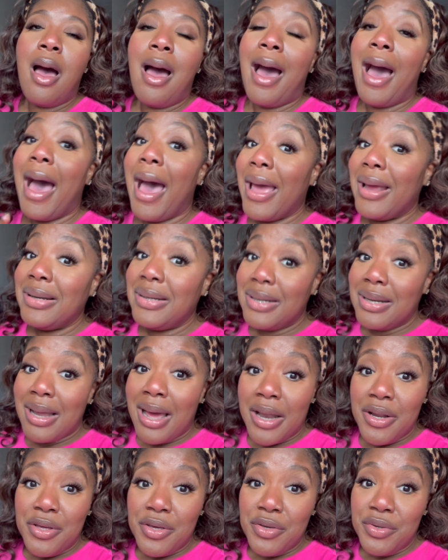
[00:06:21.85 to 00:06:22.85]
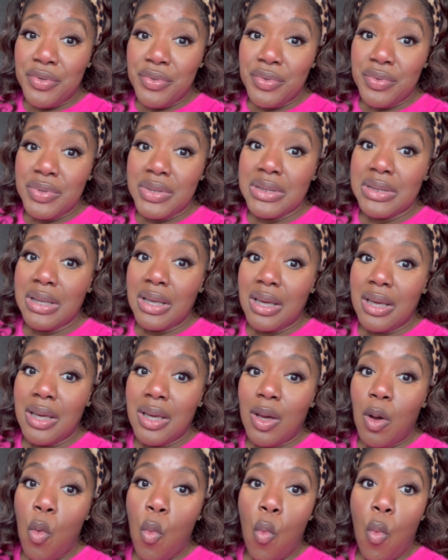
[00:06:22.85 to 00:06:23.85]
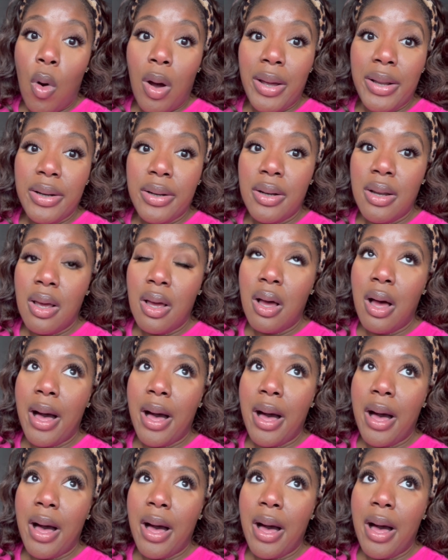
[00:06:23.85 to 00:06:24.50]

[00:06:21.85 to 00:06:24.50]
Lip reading: I did not use the one